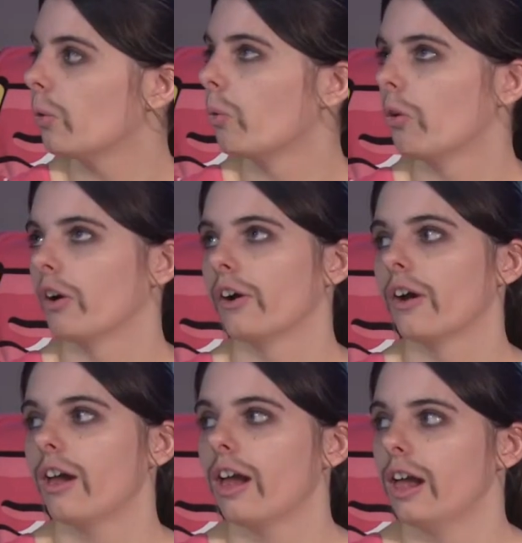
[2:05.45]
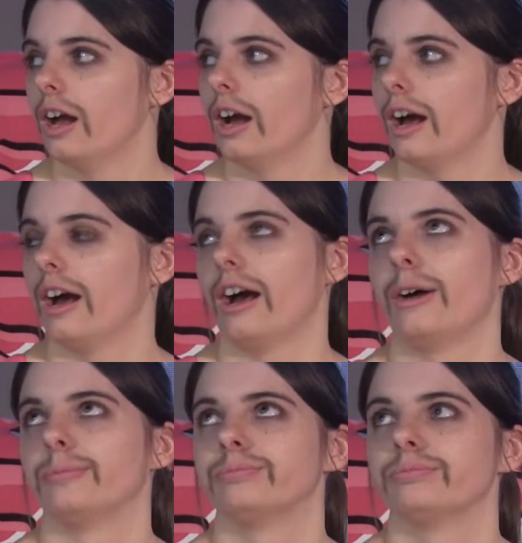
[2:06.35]
or,
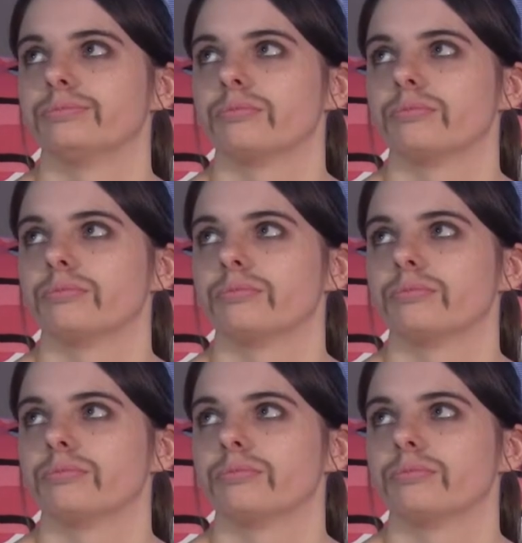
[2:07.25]
I'm